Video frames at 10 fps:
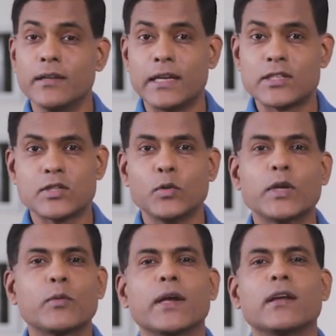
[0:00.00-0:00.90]
let's do
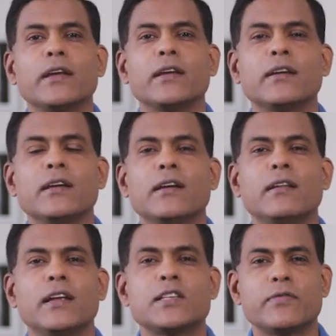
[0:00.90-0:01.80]
it quickly.
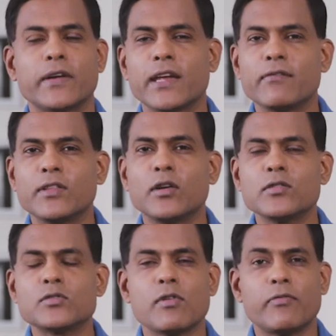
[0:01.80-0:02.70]
Let's forgive
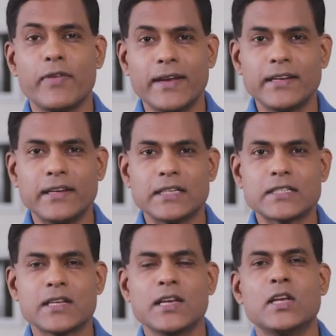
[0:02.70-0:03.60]
those who offended
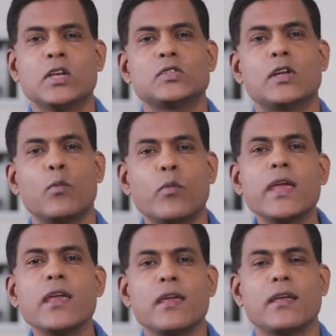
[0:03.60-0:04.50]
us so that
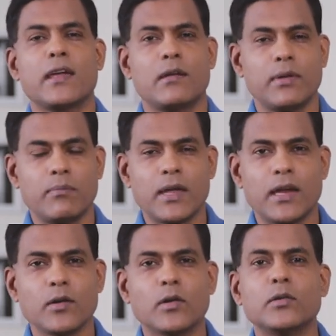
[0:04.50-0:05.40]
we can be
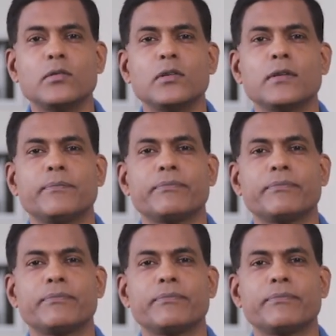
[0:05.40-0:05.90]
made whole.